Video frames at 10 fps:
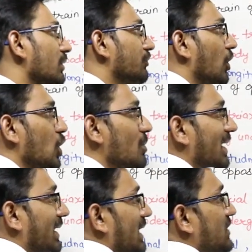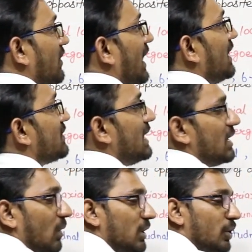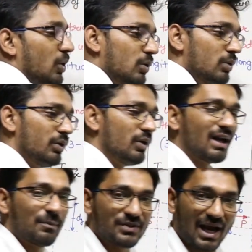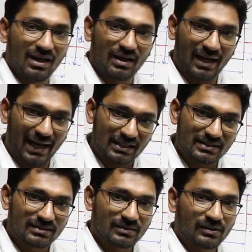volumetric strain is equal to your epsilon x,